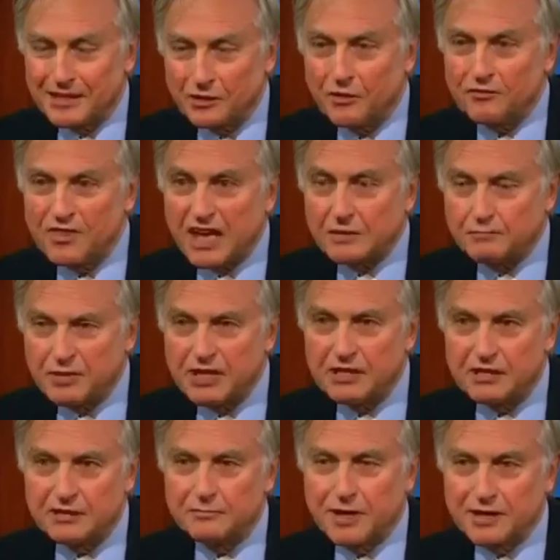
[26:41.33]
and of that
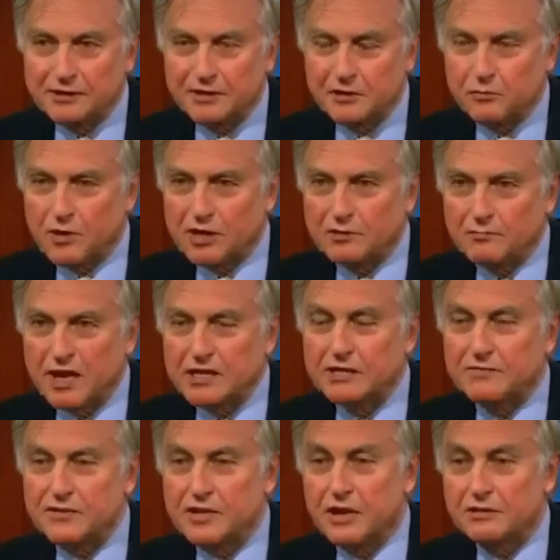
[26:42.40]
billion minus one might
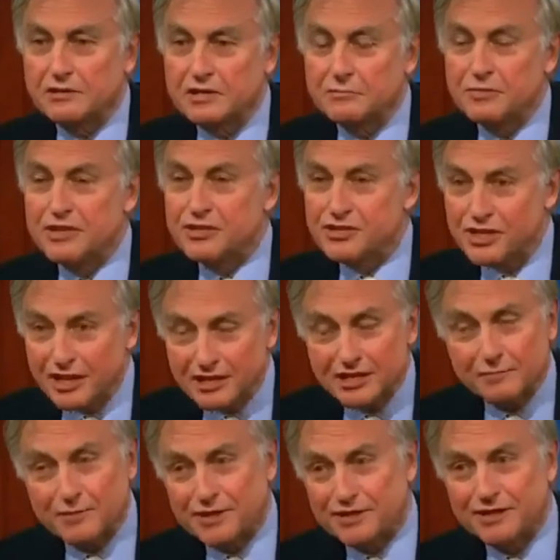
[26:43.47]
have chanced to be
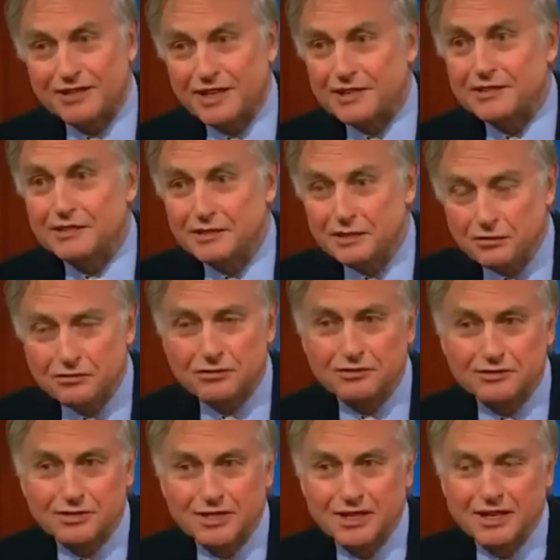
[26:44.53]
Shakespeare, another
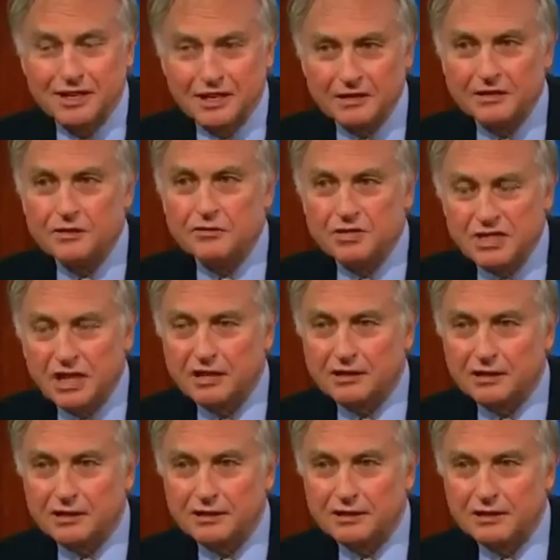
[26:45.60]
Newton, a new
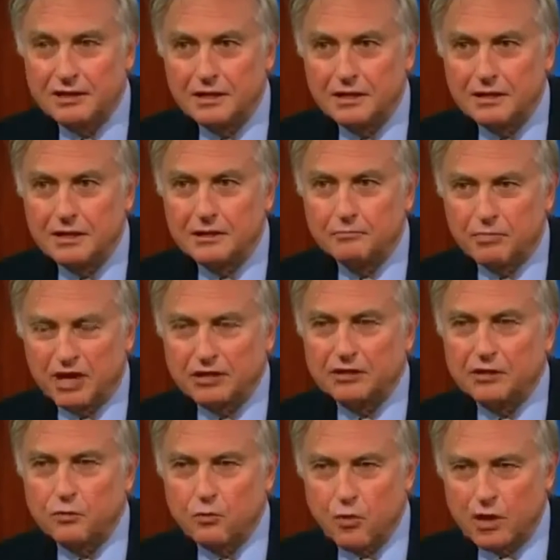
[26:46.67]
Donne, but
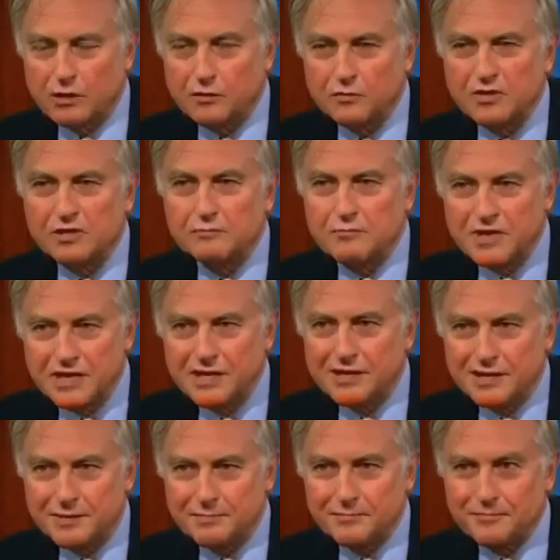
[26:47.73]
the one was
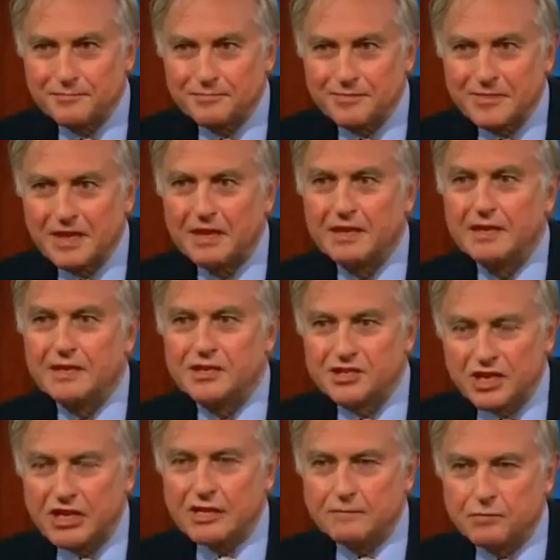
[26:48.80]
me.
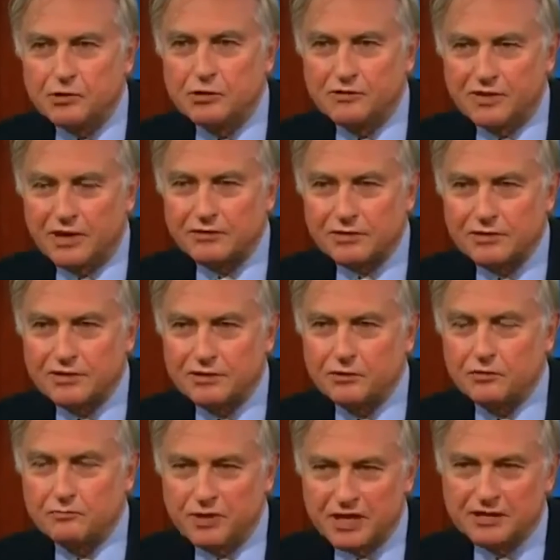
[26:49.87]
Shame to have ousted
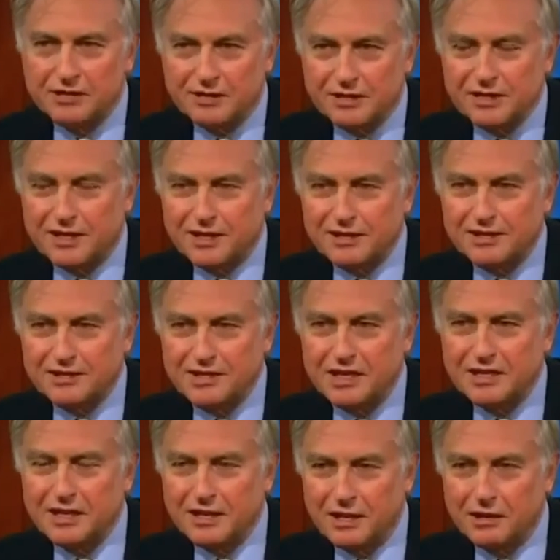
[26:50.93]
your betters thus,
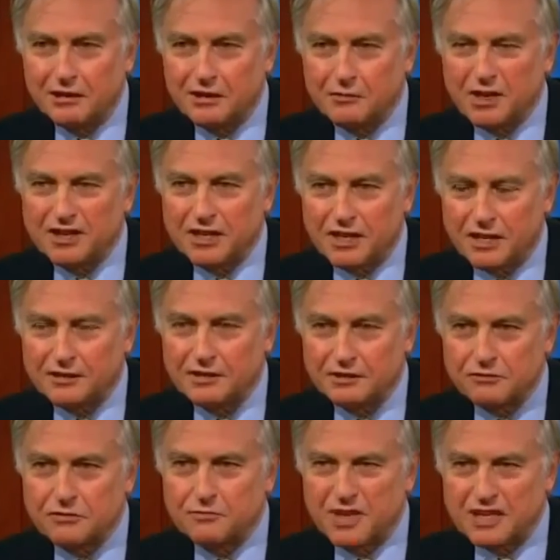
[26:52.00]
taking ark while the
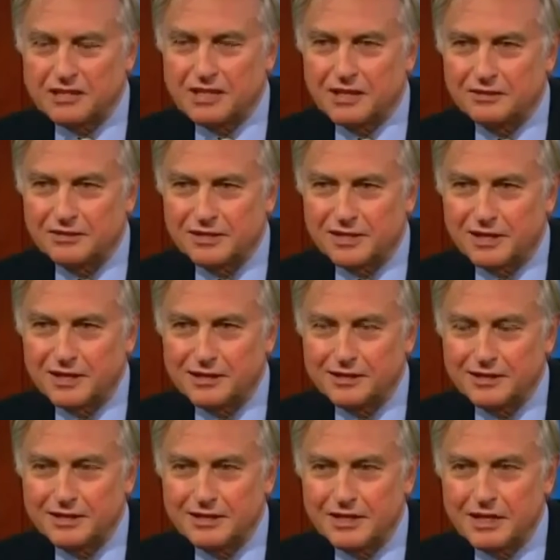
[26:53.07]
others remained outside.